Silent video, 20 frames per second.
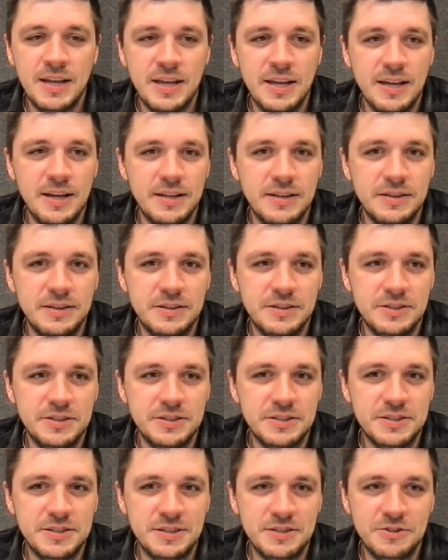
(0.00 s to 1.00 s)
And there
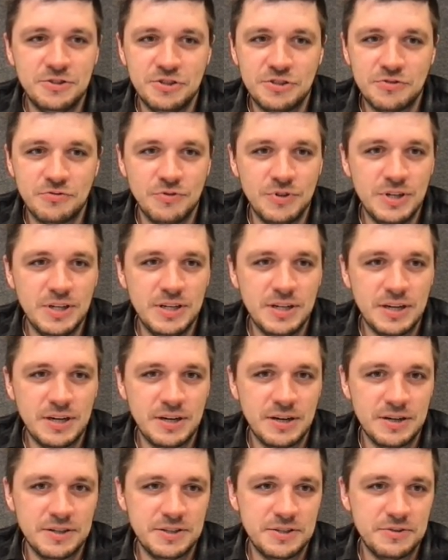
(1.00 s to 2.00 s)
is it's just really
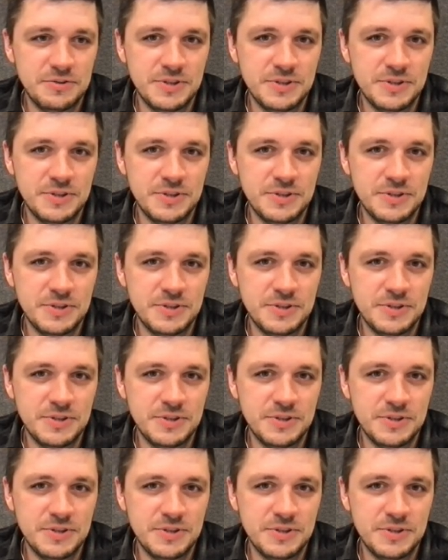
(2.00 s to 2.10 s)
hard